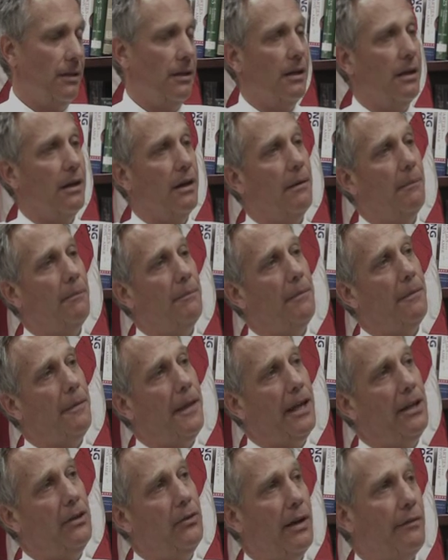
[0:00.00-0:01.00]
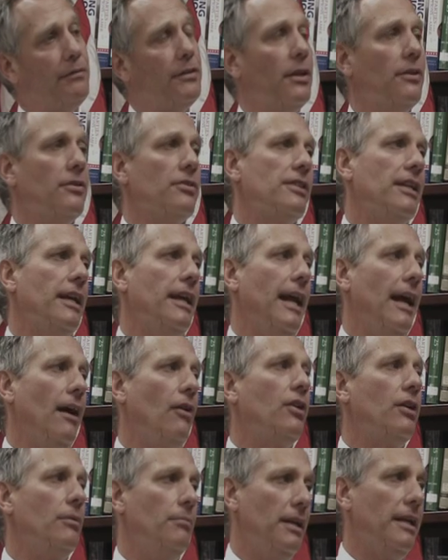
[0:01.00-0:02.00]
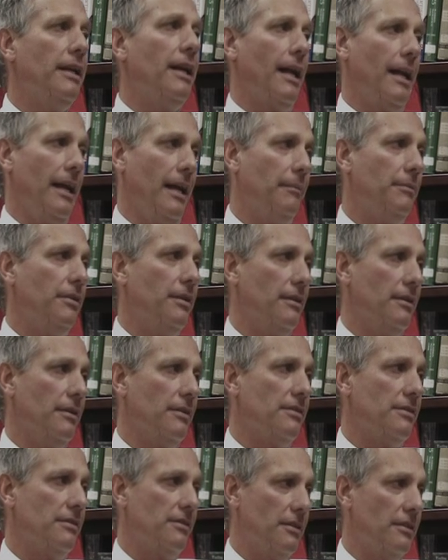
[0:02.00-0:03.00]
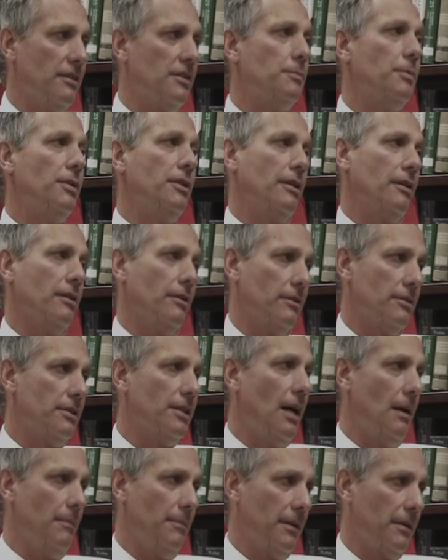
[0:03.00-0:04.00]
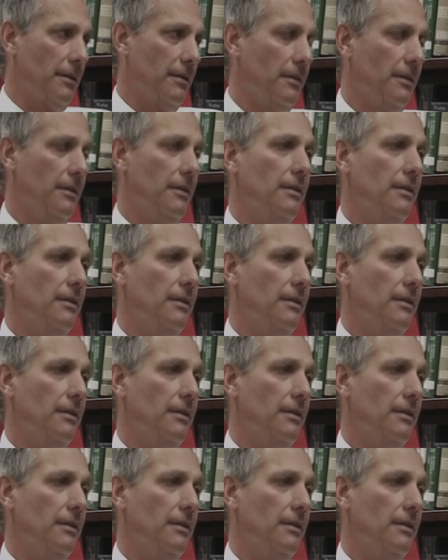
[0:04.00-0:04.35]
that you have to understand how committed I am to this particular topic,